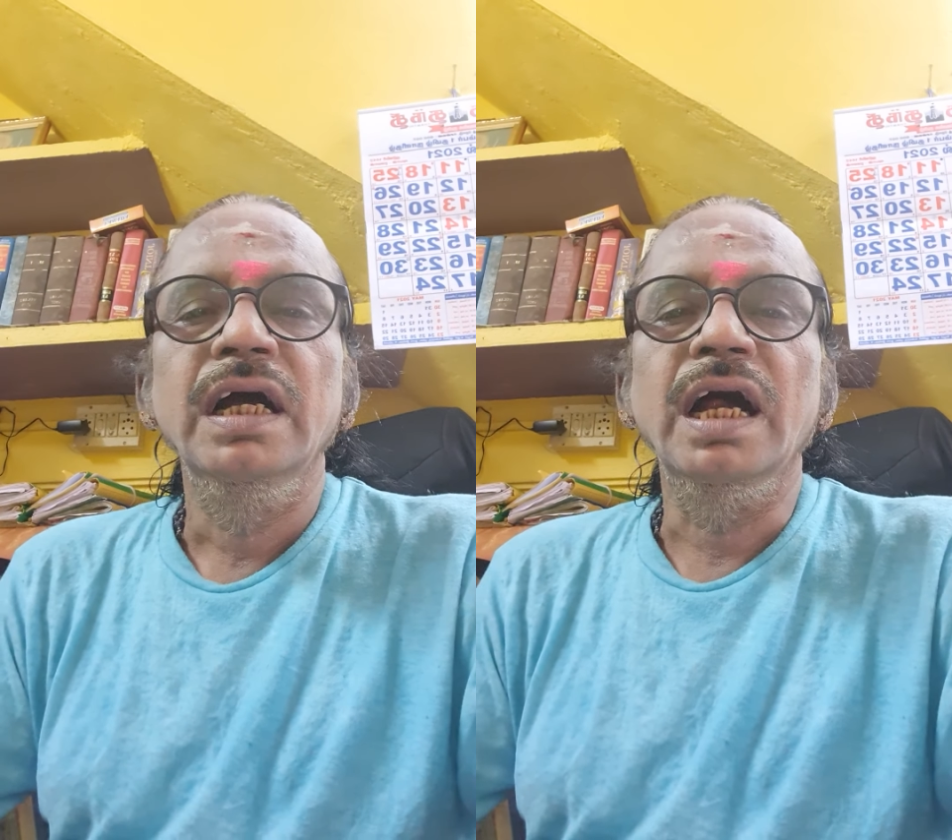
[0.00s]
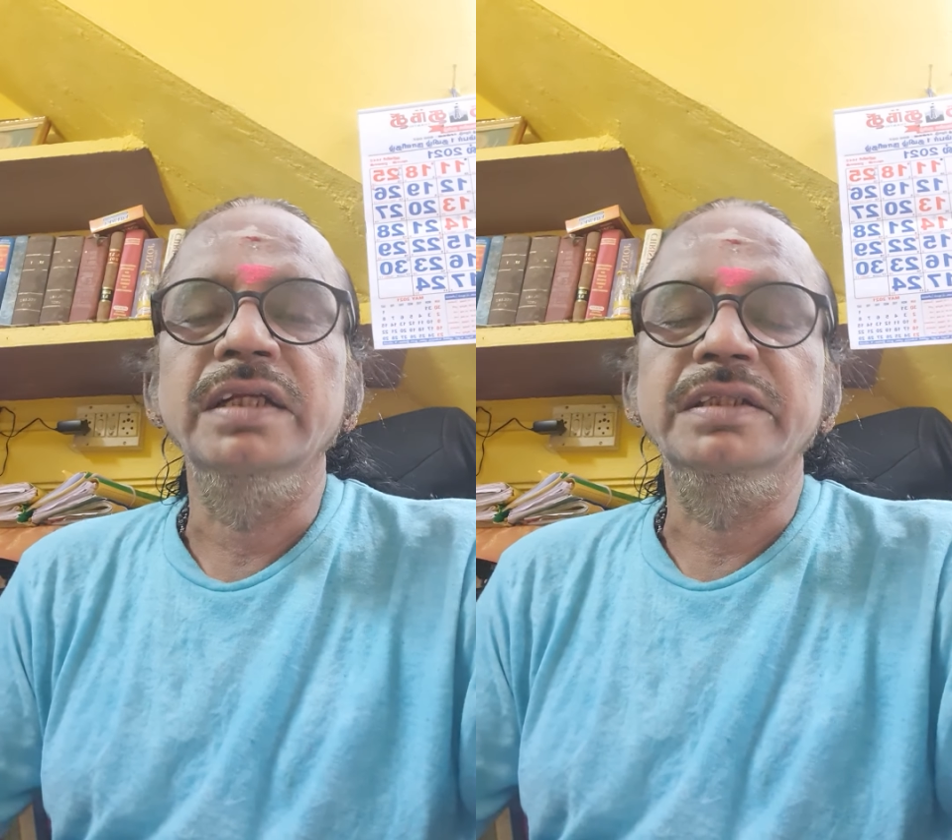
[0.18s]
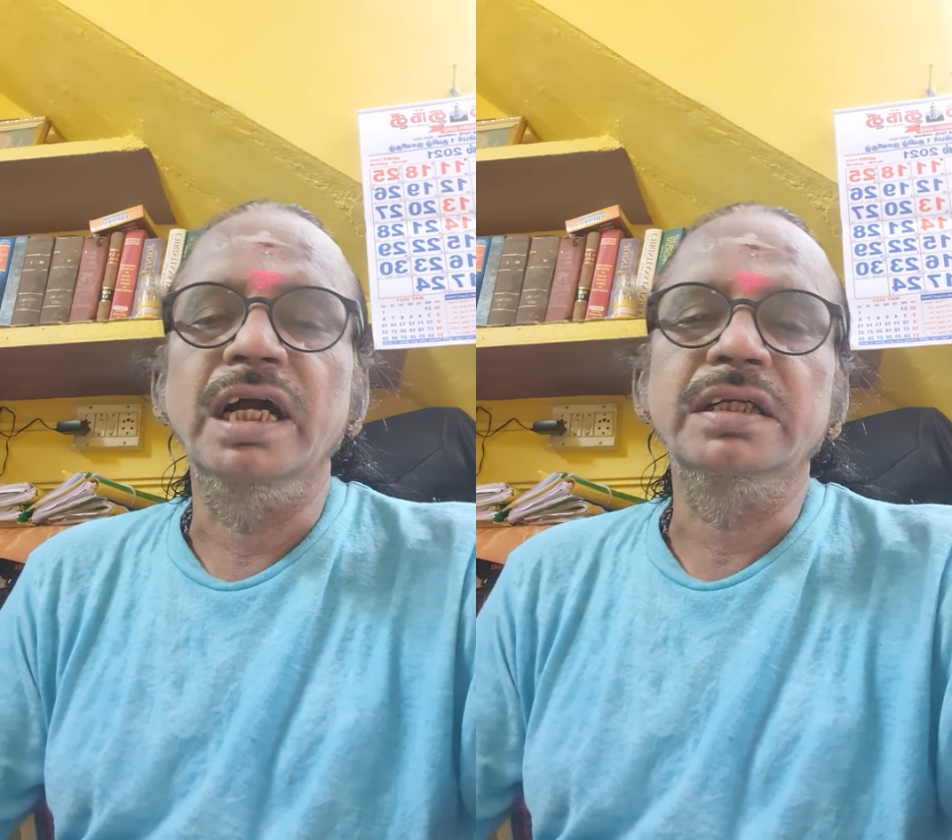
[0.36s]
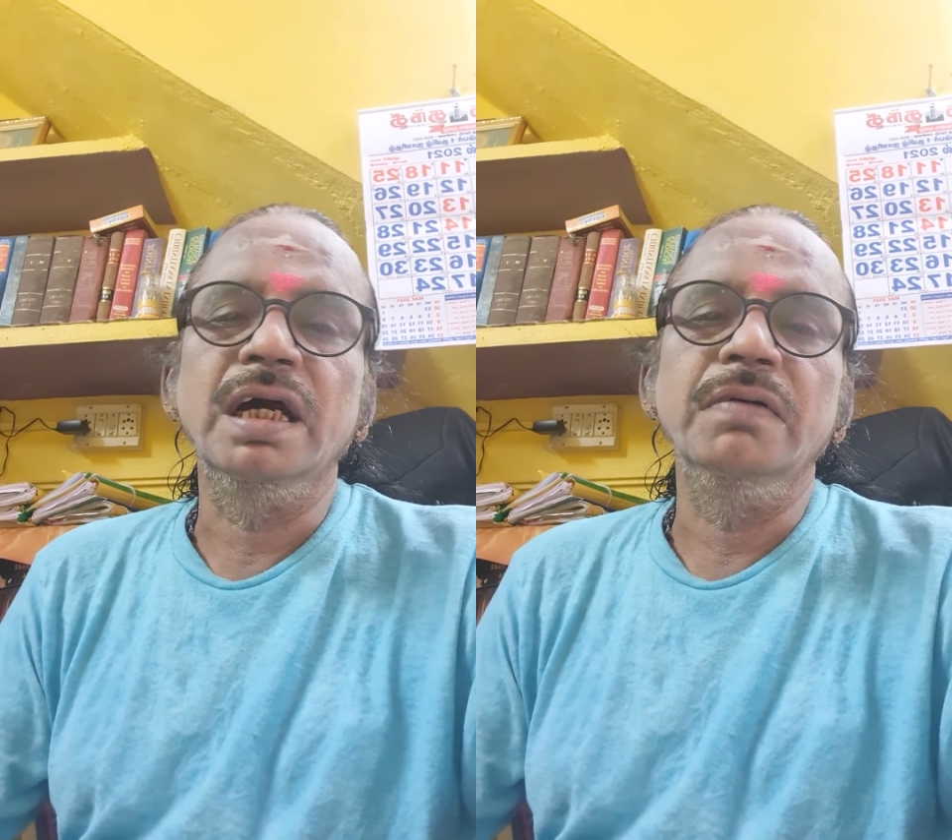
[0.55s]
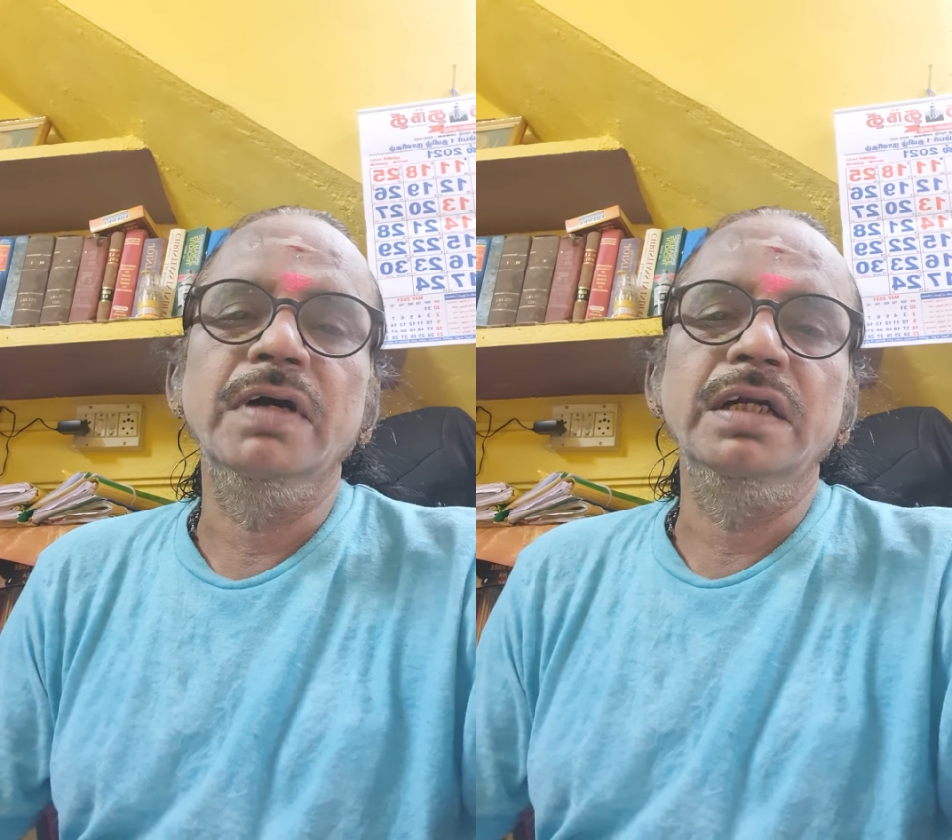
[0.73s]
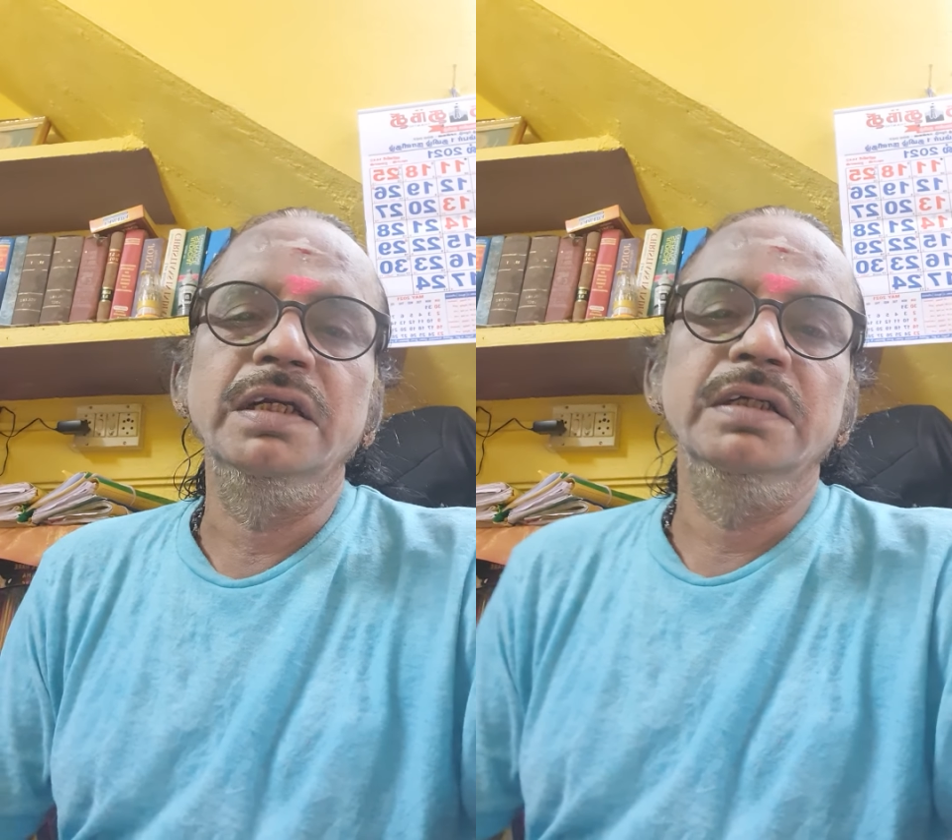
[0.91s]
and that
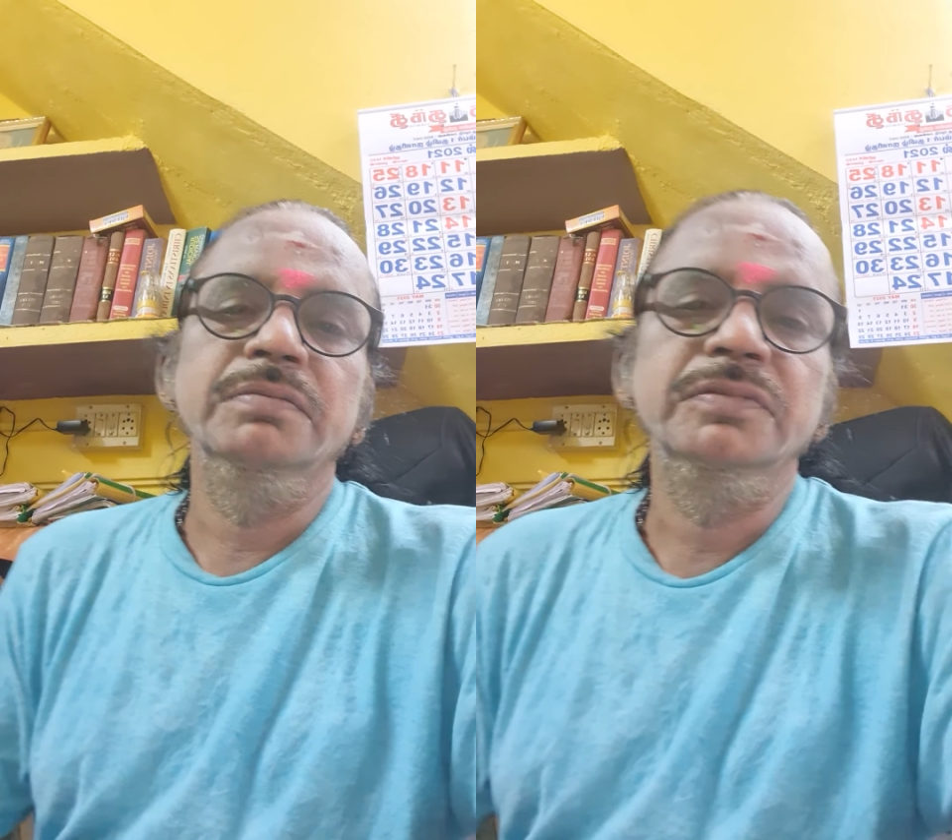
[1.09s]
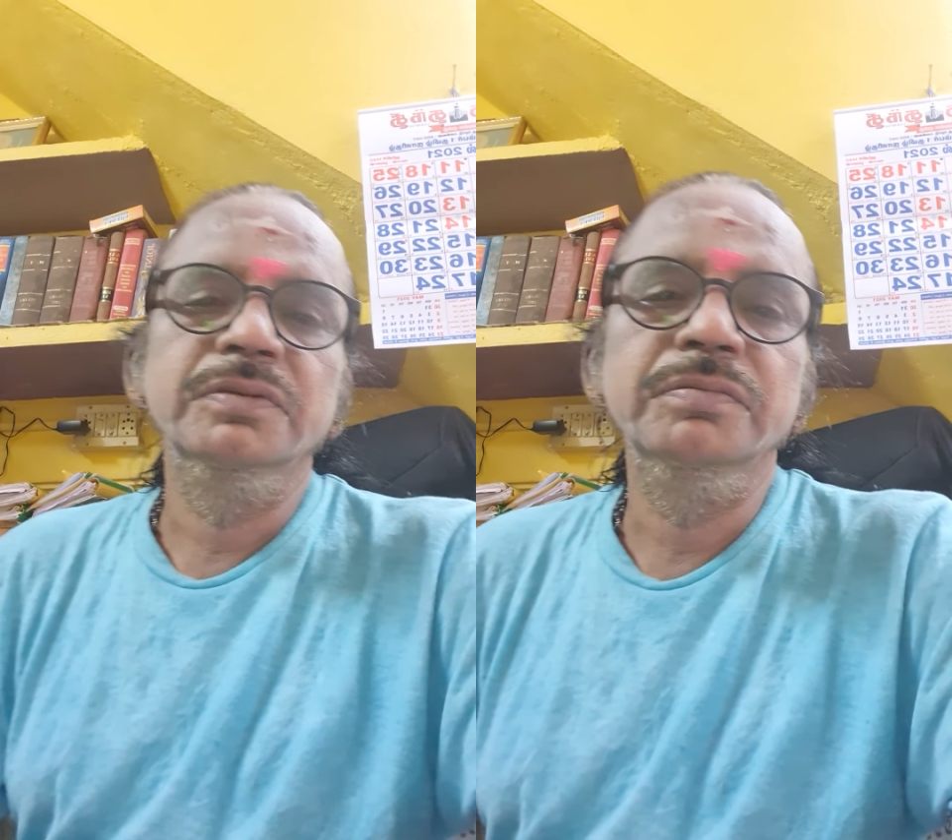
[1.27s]
award